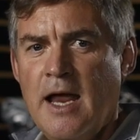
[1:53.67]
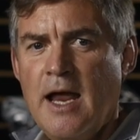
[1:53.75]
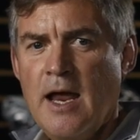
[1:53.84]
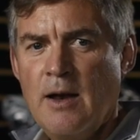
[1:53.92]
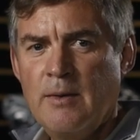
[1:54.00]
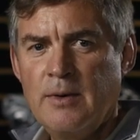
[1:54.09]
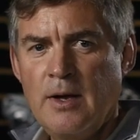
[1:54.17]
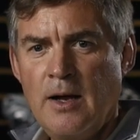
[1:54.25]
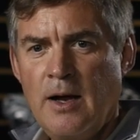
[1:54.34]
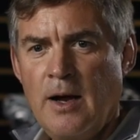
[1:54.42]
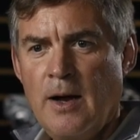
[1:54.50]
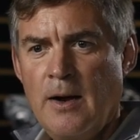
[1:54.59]
and
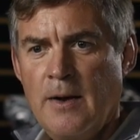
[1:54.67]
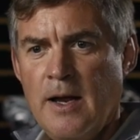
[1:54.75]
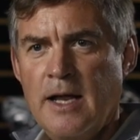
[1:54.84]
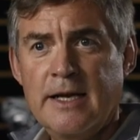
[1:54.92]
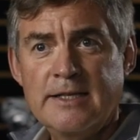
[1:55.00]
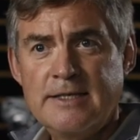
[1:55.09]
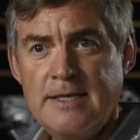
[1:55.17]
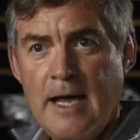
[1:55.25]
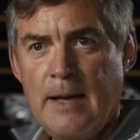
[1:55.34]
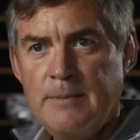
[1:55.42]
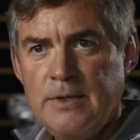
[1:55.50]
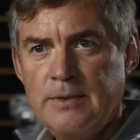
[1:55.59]

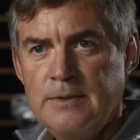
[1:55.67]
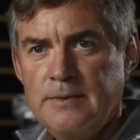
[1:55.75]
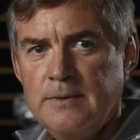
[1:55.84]
accept.